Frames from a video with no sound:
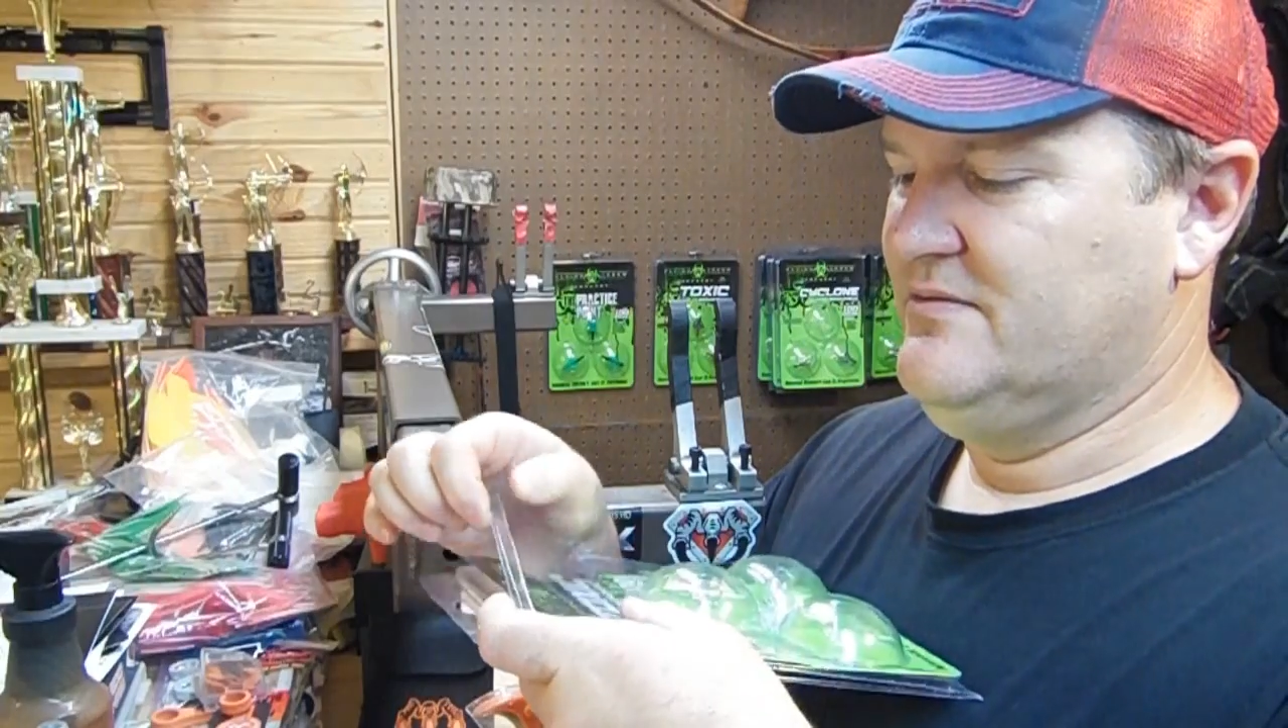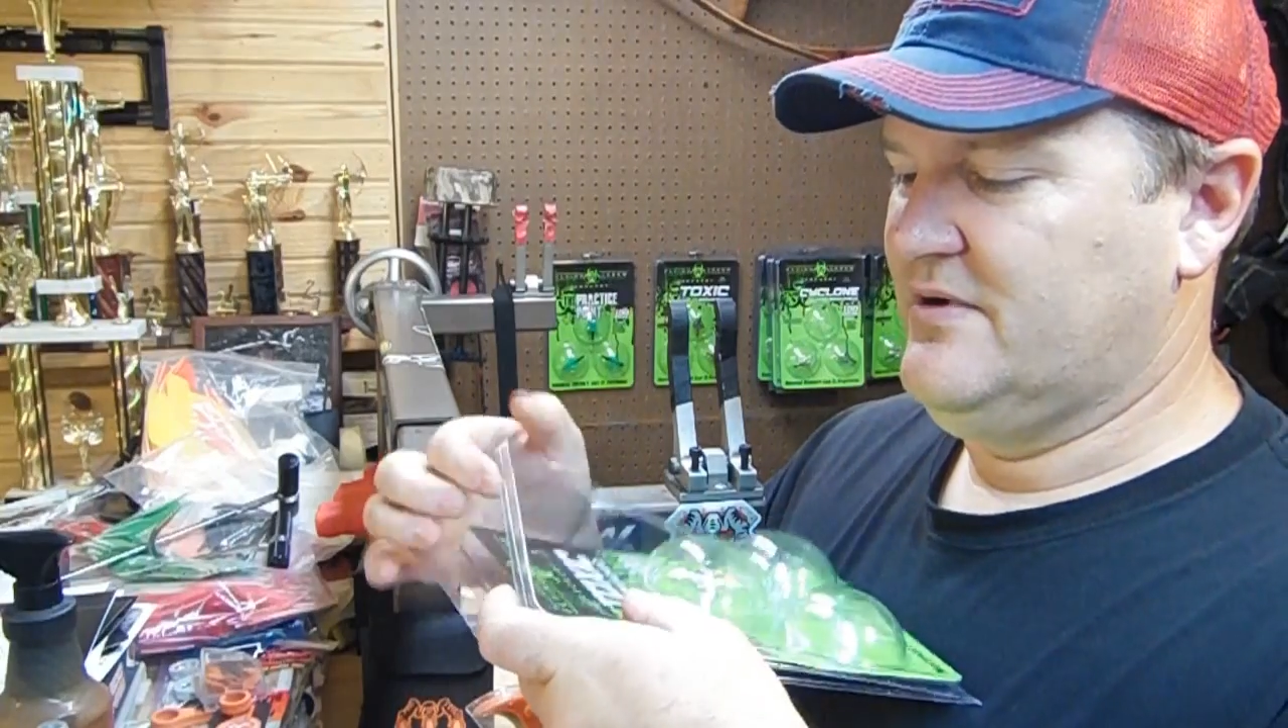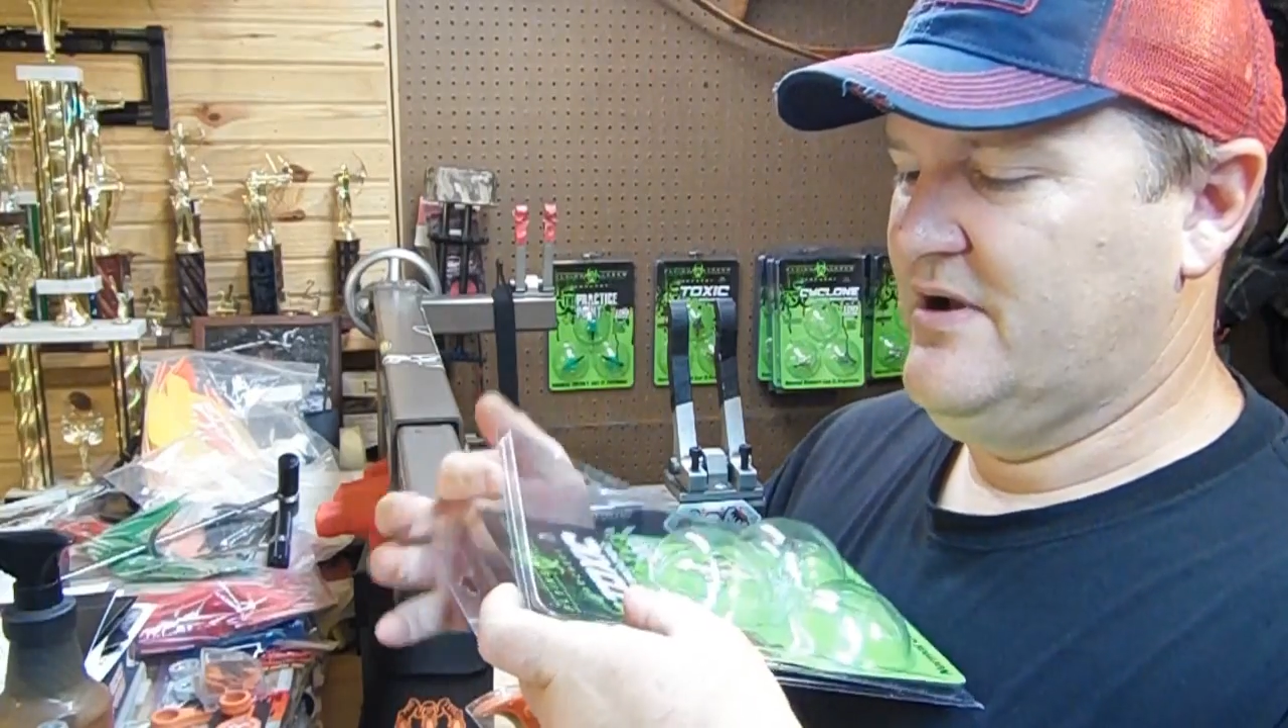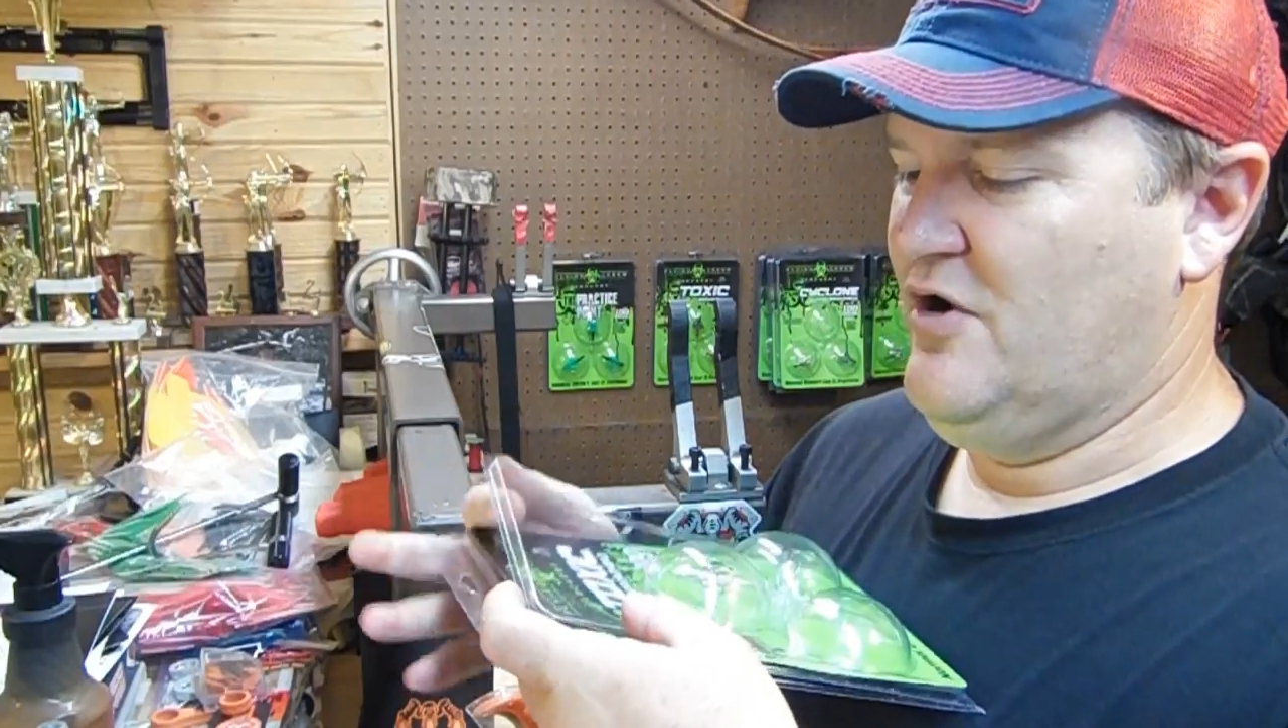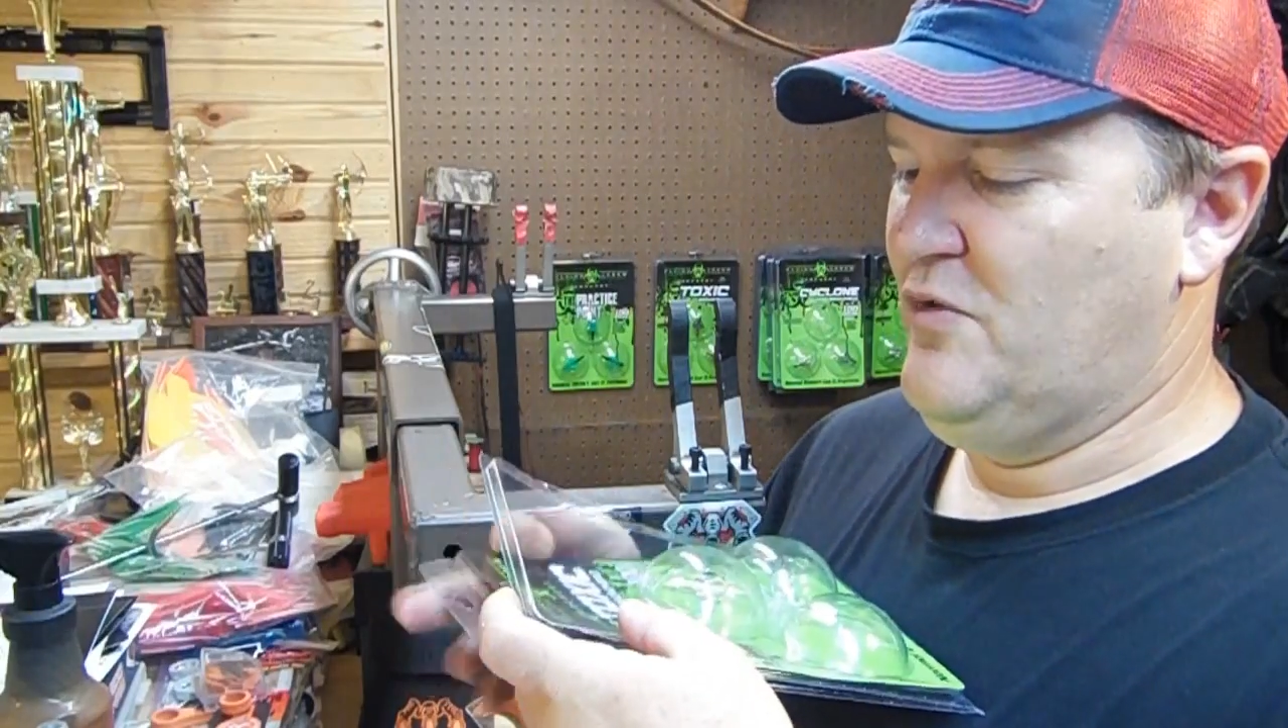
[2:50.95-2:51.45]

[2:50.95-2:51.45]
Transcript: we're going to